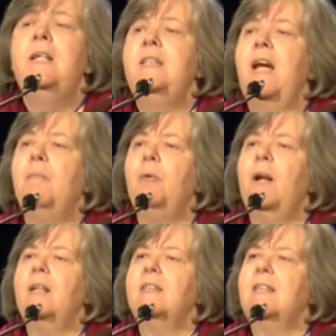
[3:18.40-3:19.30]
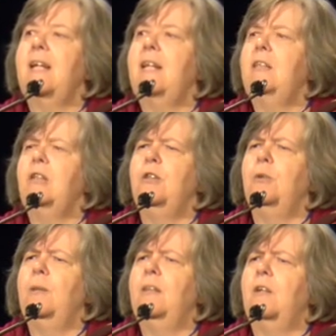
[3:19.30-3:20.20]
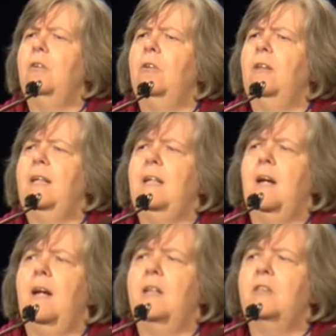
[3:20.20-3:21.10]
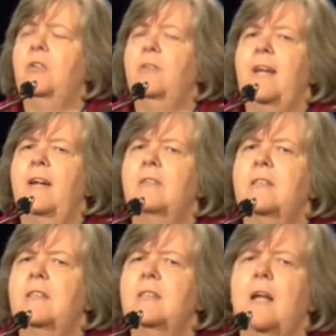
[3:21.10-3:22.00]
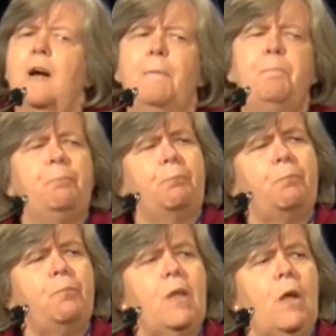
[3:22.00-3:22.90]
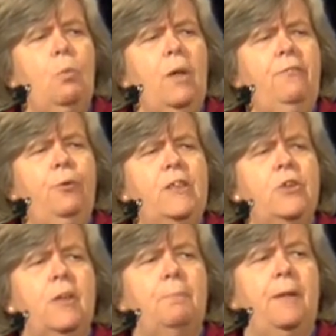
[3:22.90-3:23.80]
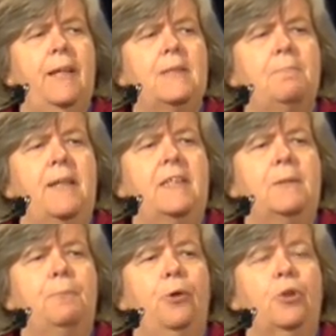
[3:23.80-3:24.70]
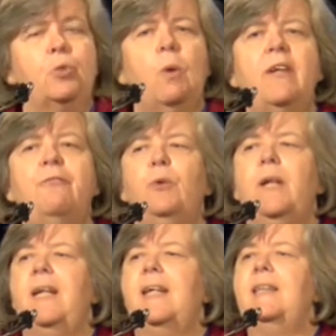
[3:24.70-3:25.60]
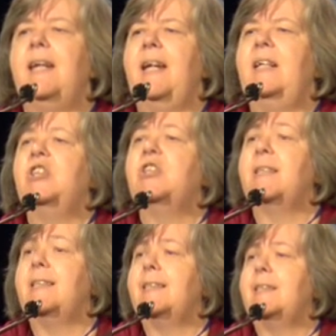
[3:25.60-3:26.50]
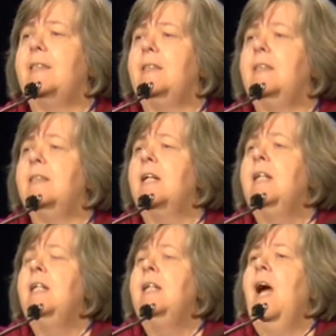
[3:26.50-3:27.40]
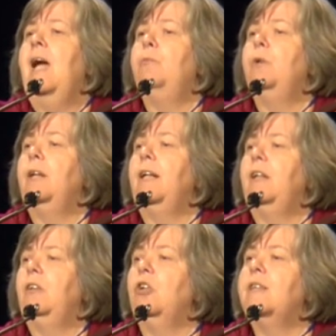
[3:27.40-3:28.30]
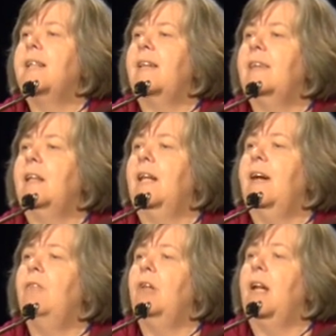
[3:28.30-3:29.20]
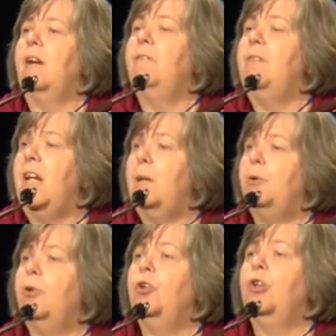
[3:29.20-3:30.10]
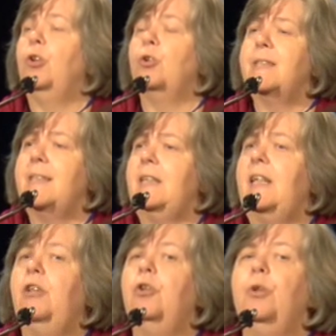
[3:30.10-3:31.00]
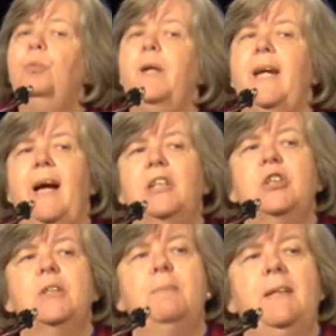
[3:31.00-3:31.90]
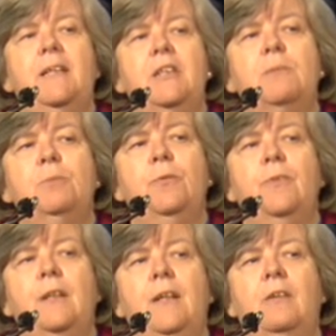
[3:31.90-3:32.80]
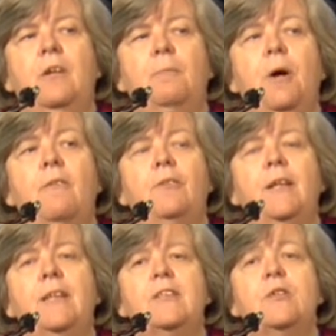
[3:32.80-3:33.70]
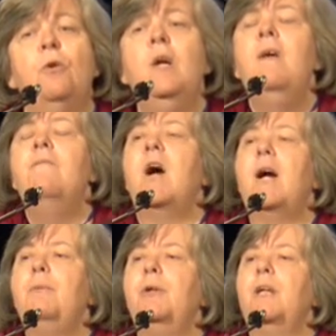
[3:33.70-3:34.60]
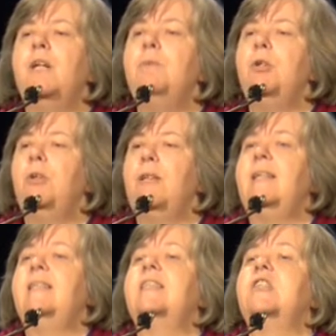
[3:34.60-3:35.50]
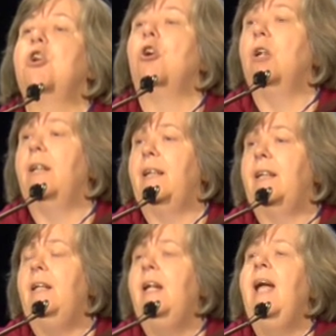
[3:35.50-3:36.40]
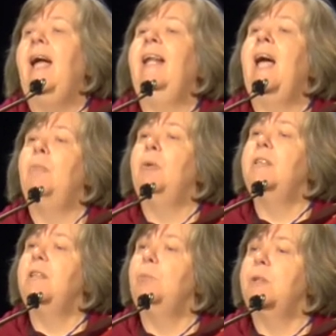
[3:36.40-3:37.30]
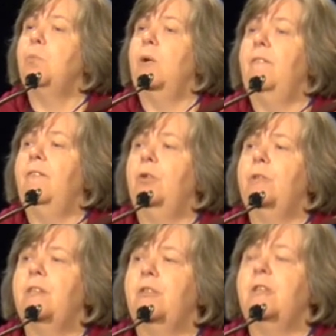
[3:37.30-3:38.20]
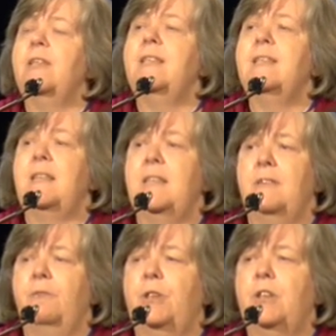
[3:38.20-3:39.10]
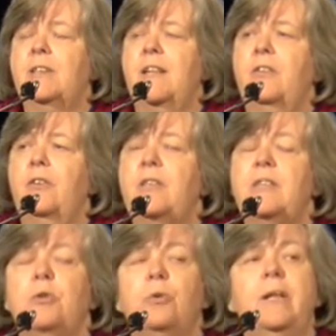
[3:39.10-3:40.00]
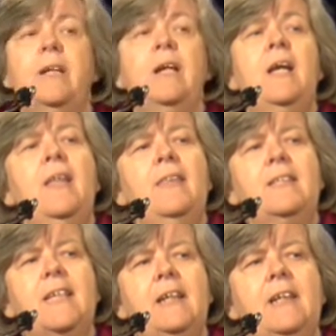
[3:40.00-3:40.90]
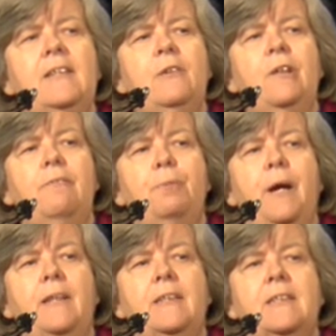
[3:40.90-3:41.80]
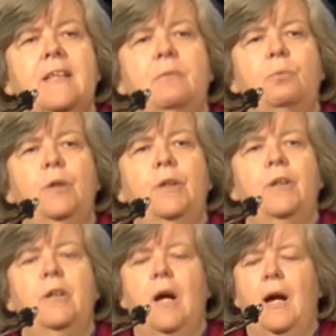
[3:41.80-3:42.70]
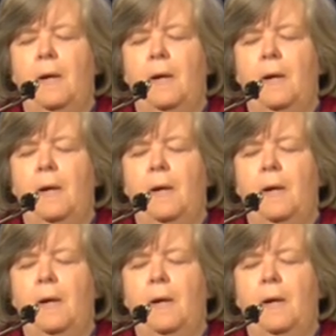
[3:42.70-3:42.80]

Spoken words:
Tamarack said, in the early 2000s, what if we took a place-based approach? What if we engaged citizens and really looked at the level of neighborhood or city? Could we actually begin to move the needle on poverty? And so vibrant communities started, and Hamilton was one of those 13 cities of which I'll tell you the story. The second area of practice that we're